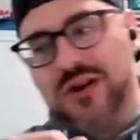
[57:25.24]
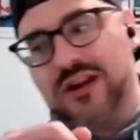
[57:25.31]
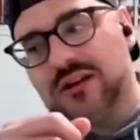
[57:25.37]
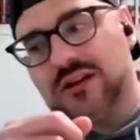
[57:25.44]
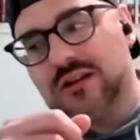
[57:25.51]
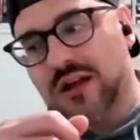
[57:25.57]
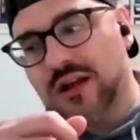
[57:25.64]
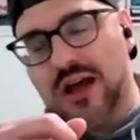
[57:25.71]

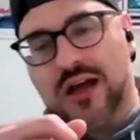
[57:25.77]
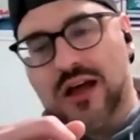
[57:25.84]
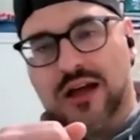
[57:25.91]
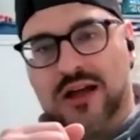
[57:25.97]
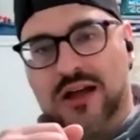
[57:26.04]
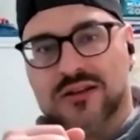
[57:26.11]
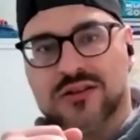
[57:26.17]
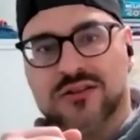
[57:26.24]
doing
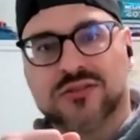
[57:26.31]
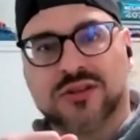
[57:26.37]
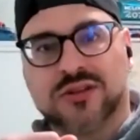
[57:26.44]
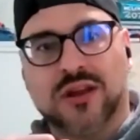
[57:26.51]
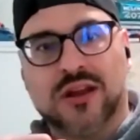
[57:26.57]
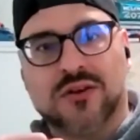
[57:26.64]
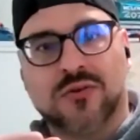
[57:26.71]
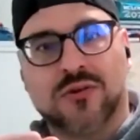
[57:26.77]
uh,
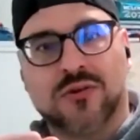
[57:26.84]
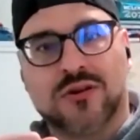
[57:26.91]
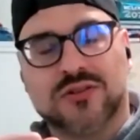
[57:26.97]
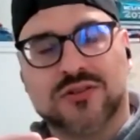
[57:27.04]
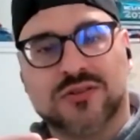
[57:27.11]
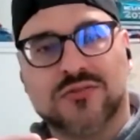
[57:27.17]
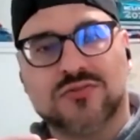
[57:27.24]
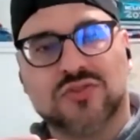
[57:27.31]
to, in order
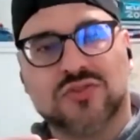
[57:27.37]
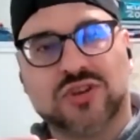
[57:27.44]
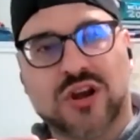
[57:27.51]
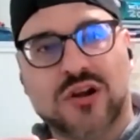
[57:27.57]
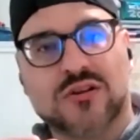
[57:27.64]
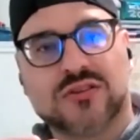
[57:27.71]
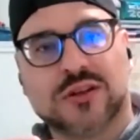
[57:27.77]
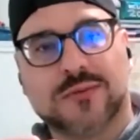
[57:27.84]
to
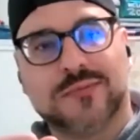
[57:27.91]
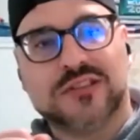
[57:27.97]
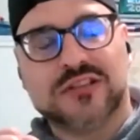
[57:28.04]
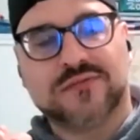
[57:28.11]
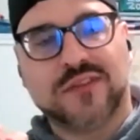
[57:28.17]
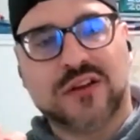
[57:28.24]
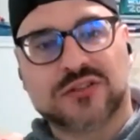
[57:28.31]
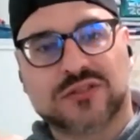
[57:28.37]
share some of
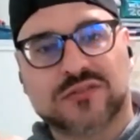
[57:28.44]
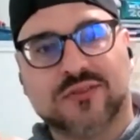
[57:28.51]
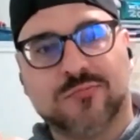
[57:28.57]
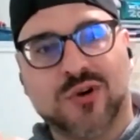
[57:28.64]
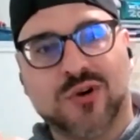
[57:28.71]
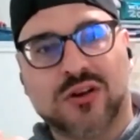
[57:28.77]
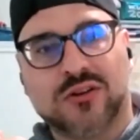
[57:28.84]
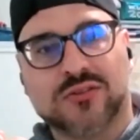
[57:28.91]
these festival
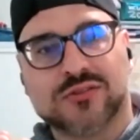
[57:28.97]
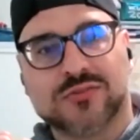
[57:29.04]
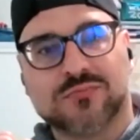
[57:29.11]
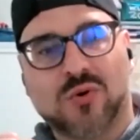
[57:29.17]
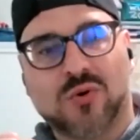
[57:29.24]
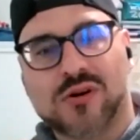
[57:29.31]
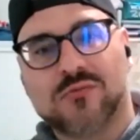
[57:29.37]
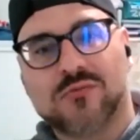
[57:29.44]
bottles
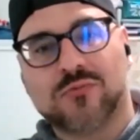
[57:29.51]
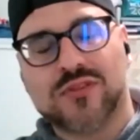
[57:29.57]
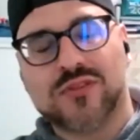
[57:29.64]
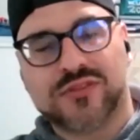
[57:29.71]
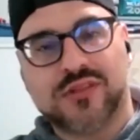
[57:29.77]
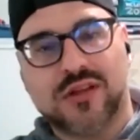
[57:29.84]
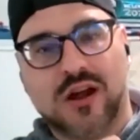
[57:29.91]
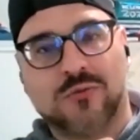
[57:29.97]
more
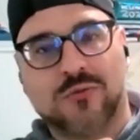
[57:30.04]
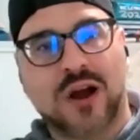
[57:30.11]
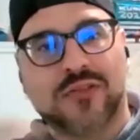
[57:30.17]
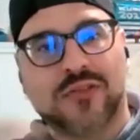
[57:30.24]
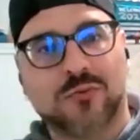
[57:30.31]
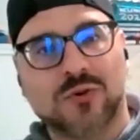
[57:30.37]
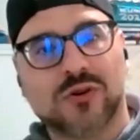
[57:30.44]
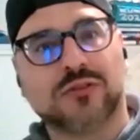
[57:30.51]
with
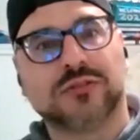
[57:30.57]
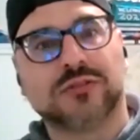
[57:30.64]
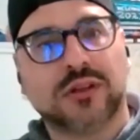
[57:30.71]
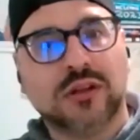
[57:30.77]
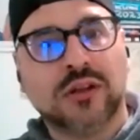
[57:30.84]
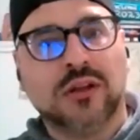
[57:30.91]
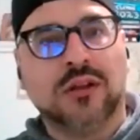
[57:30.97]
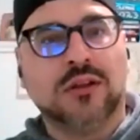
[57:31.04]
around the world.
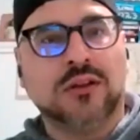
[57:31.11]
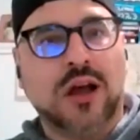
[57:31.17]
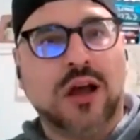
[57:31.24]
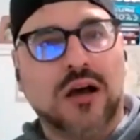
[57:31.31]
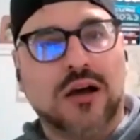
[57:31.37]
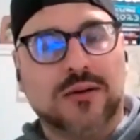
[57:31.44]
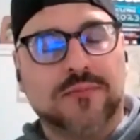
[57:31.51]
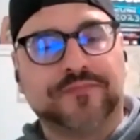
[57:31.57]

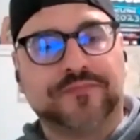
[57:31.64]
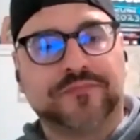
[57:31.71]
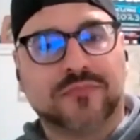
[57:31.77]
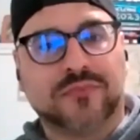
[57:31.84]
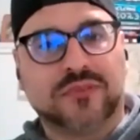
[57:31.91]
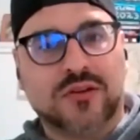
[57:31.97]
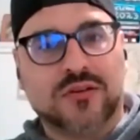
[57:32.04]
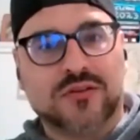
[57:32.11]
Um,
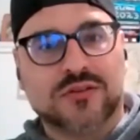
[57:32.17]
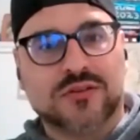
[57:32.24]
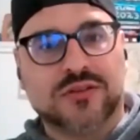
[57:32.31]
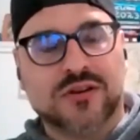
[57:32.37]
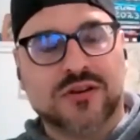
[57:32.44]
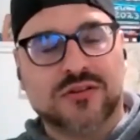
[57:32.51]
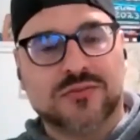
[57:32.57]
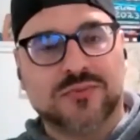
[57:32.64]
there's
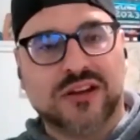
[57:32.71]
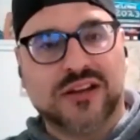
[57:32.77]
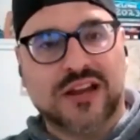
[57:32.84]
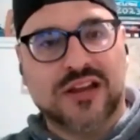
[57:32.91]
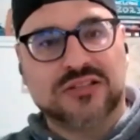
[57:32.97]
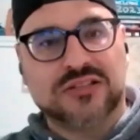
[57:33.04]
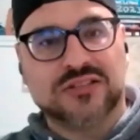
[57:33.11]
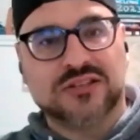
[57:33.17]
there's been
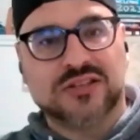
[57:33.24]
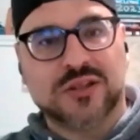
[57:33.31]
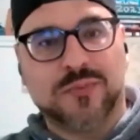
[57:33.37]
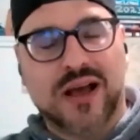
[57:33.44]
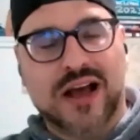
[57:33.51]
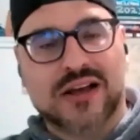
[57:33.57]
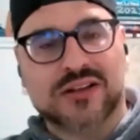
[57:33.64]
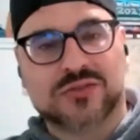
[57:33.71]
cases in the
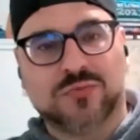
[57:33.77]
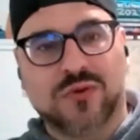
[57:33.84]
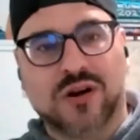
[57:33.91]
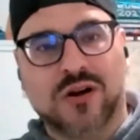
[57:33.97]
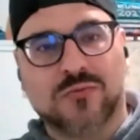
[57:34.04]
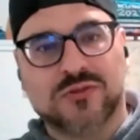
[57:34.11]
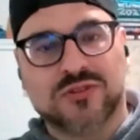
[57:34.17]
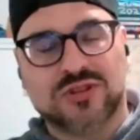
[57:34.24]
past
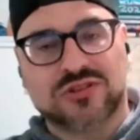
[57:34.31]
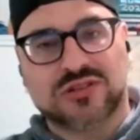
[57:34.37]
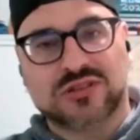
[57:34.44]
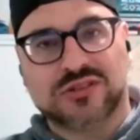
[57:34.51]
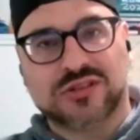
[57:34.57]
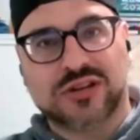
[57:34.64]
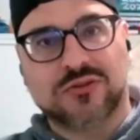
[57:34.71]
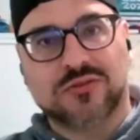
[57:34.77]
where it was just
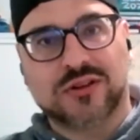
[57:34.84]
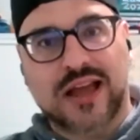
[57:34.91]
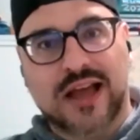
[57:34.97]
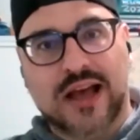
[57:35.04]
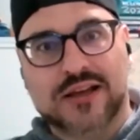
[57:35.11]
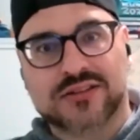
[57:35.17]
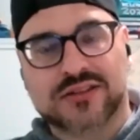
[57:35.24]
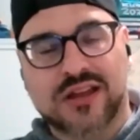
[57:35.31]
a single
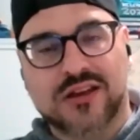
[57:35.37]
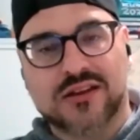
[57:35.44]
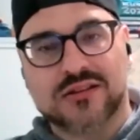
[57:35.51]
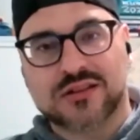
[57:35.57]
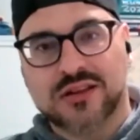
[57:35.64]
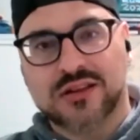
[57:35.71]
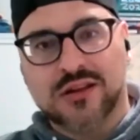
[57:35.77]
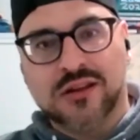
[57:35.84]
cask
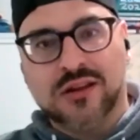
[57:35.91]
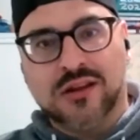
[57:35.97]
and